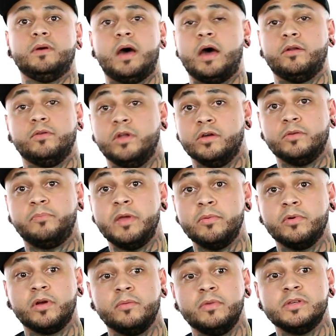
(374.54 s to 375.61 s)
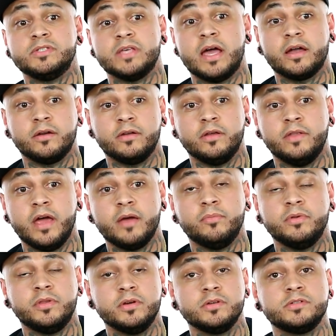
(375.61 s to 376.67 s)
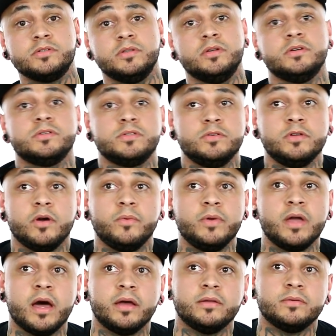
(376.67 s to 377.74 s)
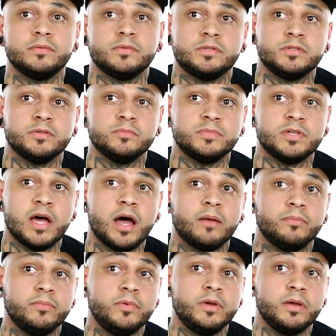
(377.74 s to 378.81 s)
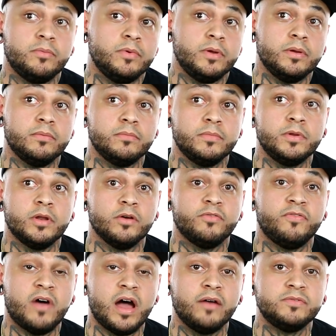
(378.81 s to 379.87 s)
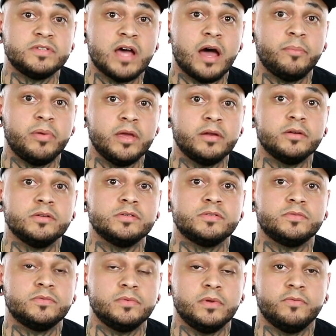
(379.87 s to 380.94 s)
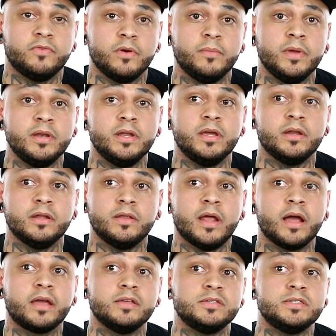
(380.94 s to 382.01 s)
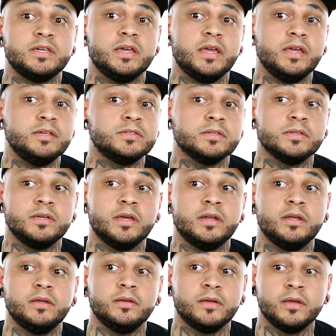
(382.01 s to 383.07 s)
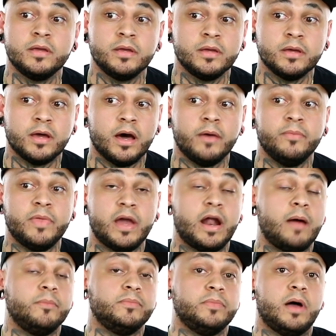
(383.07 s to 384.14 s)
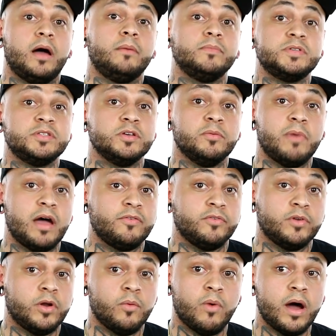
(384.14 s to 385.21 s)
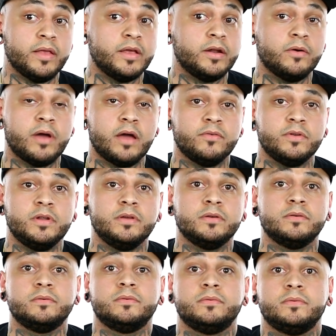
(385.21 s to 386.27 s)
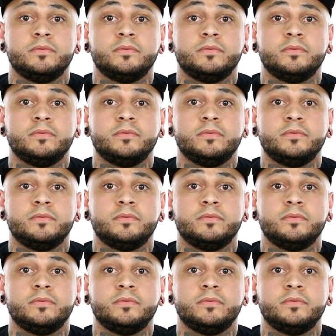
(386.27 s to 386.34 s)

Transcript: I don't know if people could be slacking on that, but there's, there's, you know, we got some top, we, we you know, five top hitters from Indiana that I could see easily getting, uh, that I'm, I'm still baffled on why they don't have a deal.